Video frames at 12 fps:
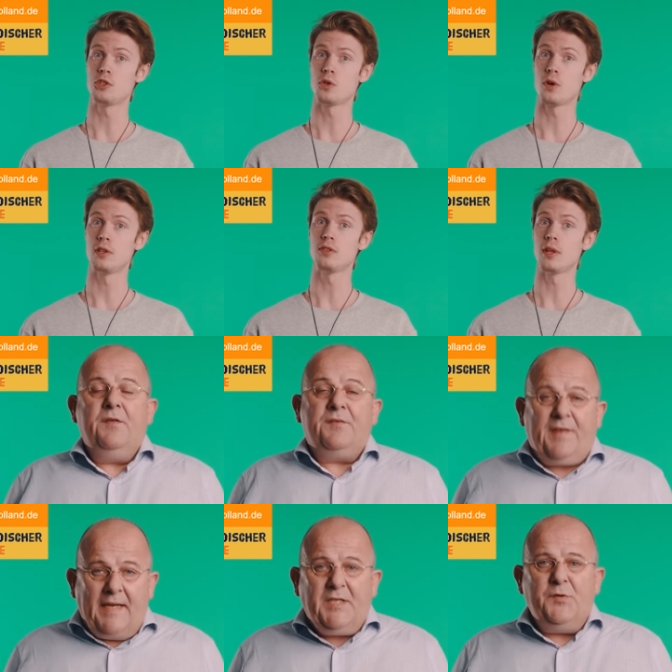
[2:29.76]
choice.
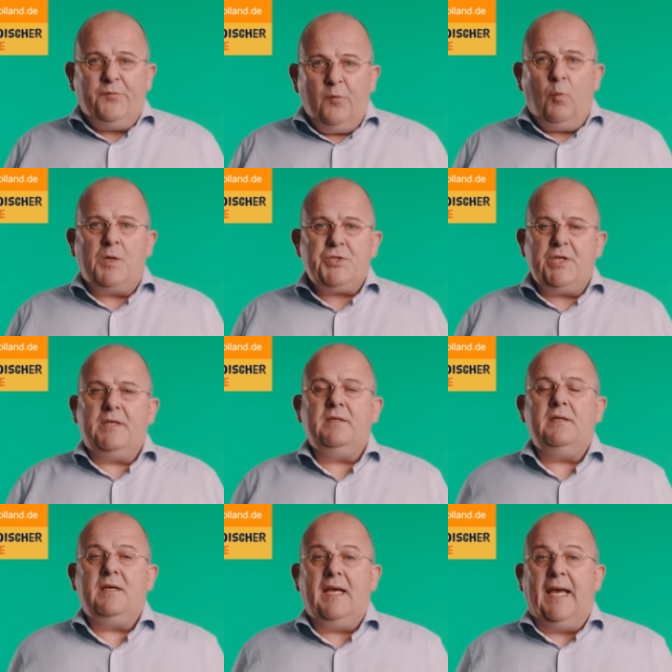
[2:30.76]
Thank you for
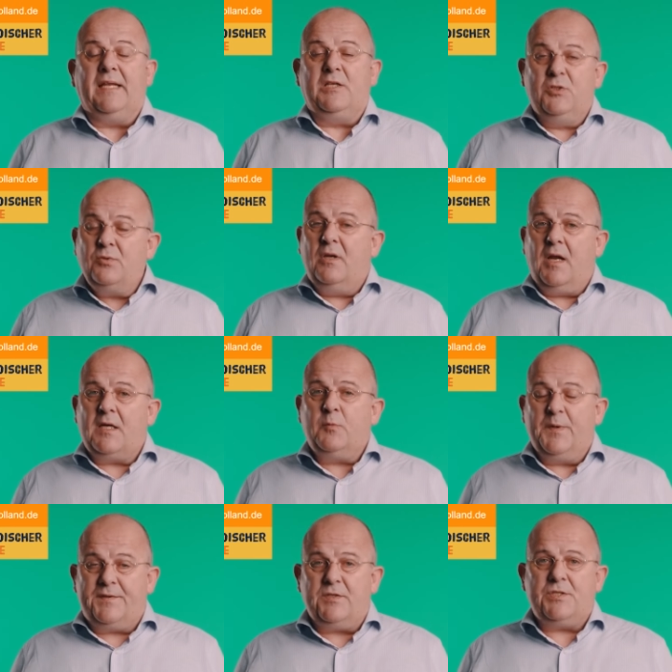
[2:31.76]
watching and good luck
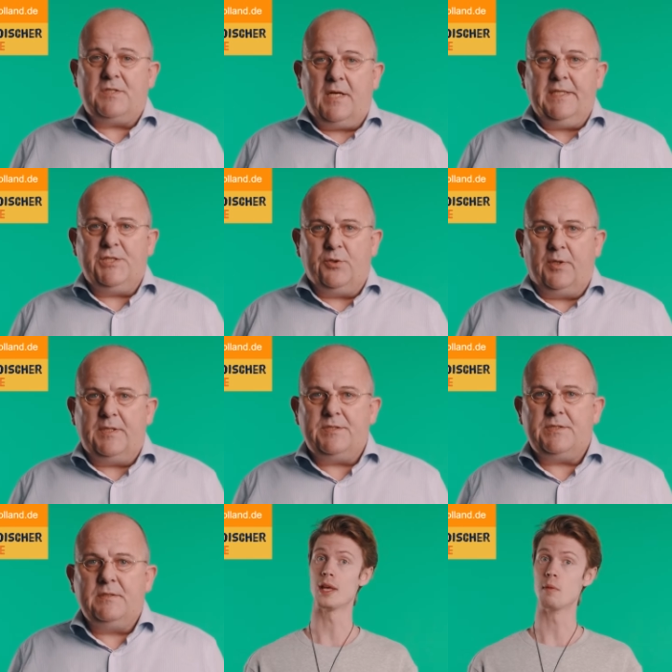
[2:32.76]
with your study
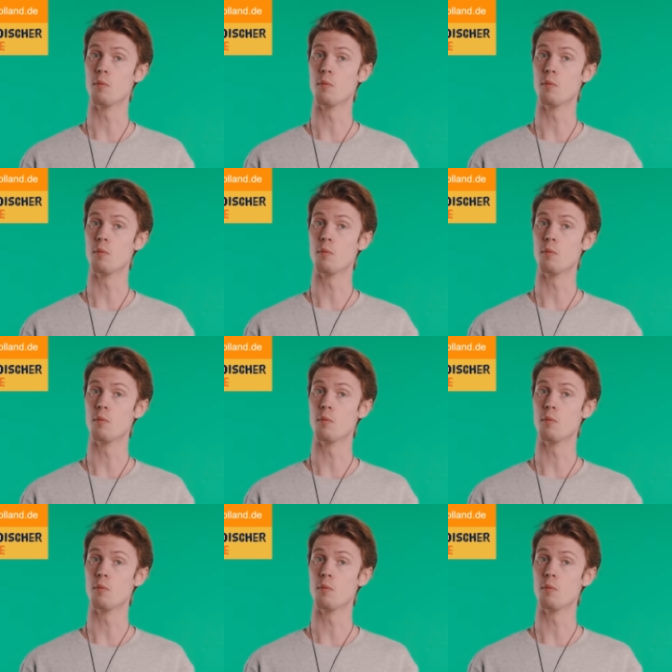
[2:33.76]
choice. And